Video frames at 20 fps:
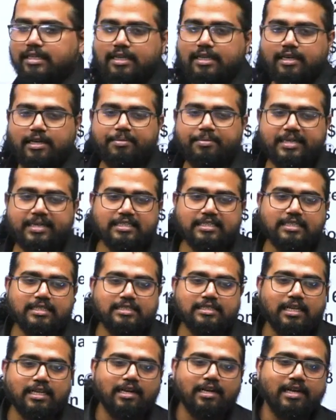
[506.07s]

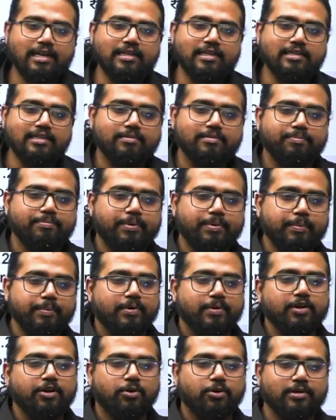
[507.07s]
are like
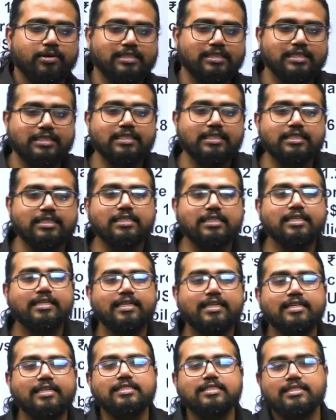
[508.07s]
people, non-resident
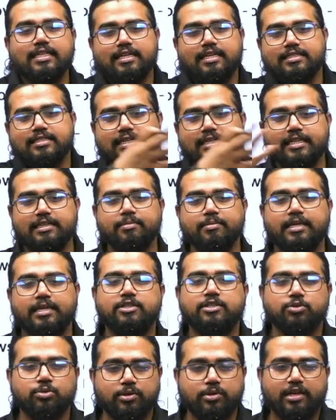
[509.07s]
Indians, they are sending money
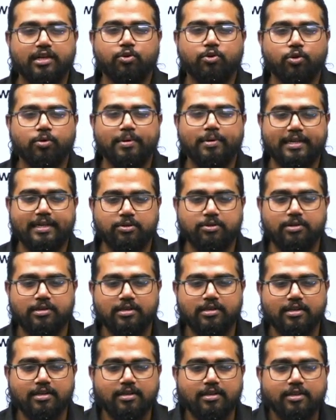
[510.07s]
to their home and all.
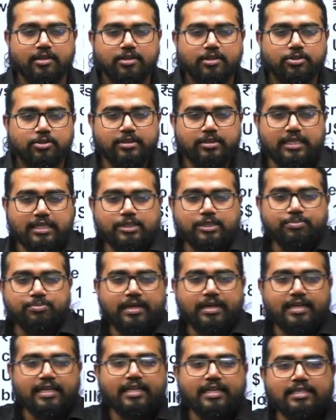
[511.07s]
So this
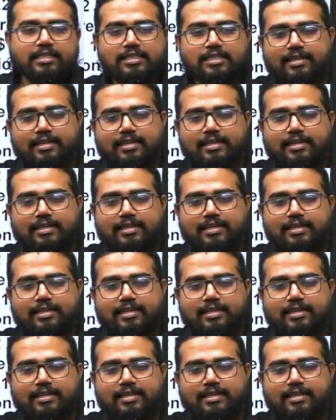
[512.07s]
money is